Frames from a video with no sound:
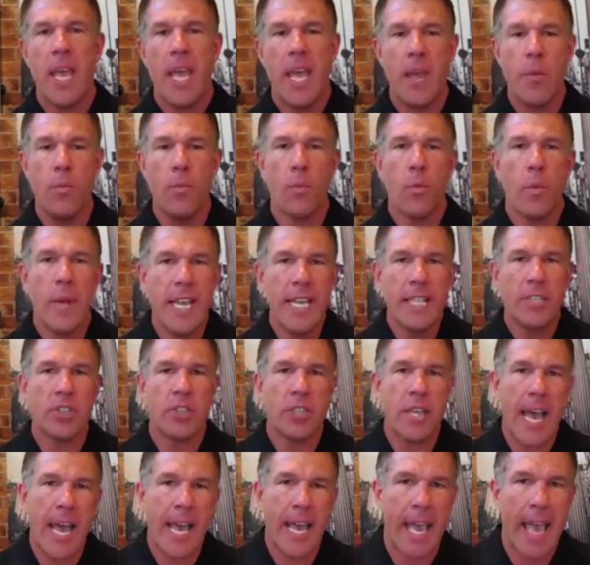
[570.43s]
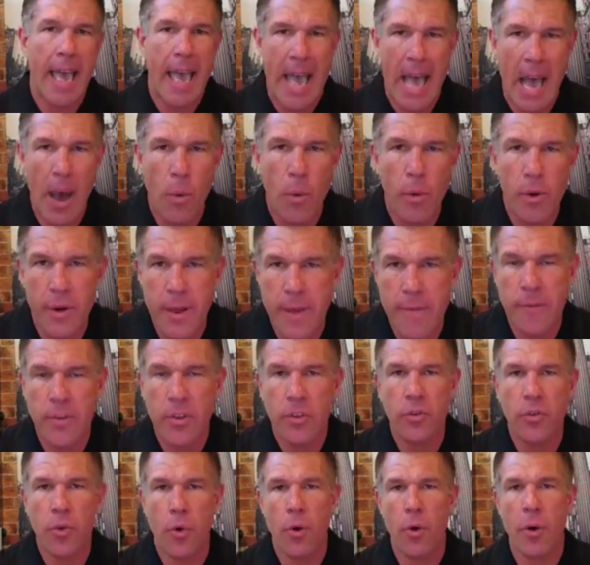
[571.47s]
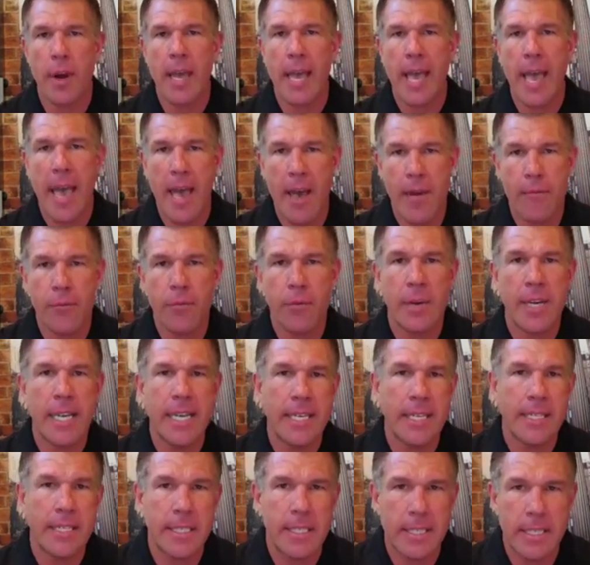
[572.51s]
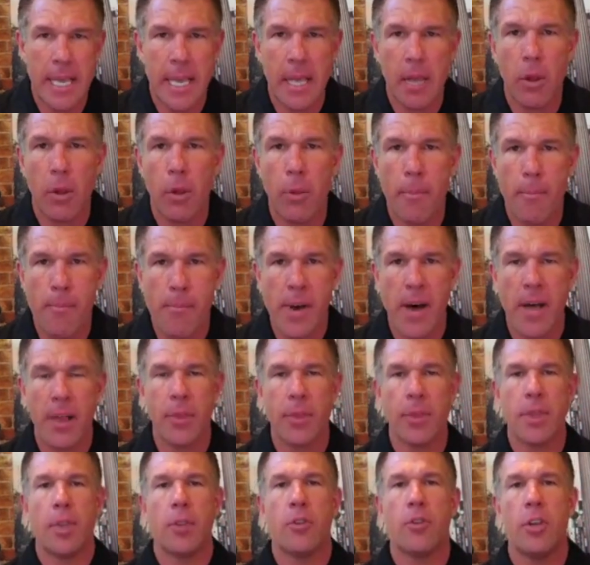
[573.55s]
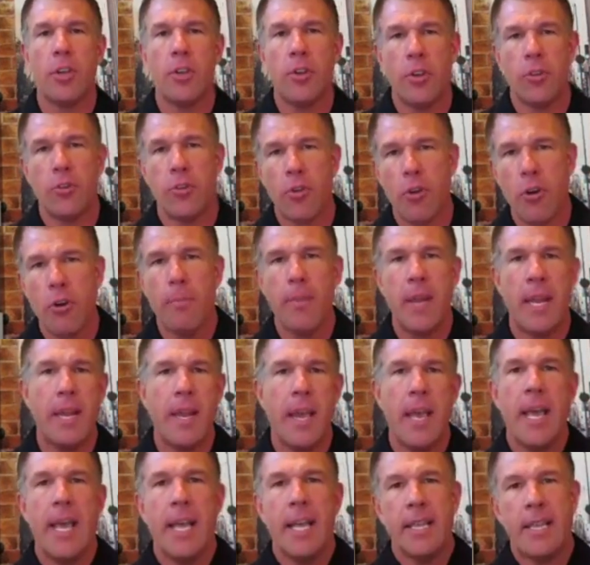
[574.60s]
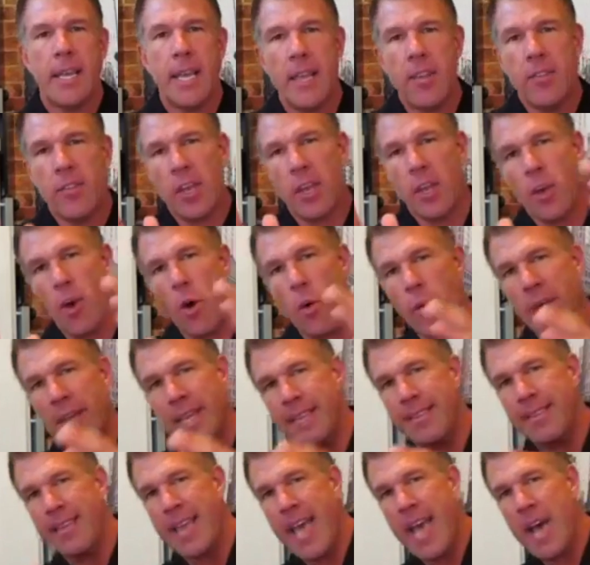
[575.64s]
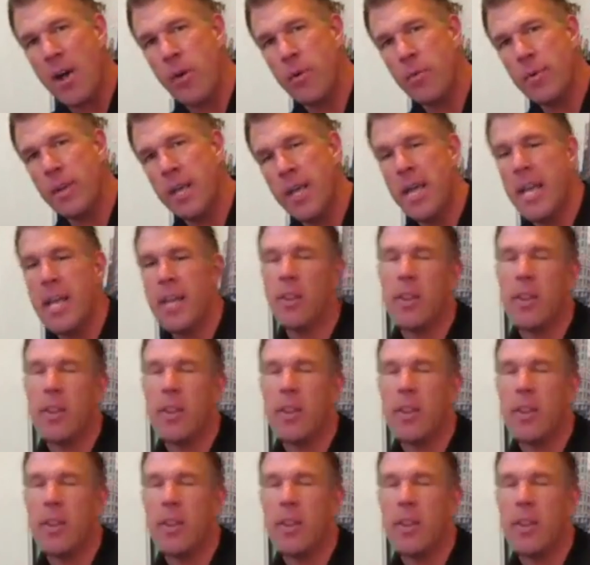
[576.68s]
And we check our inventory every single month to determine, is it going down?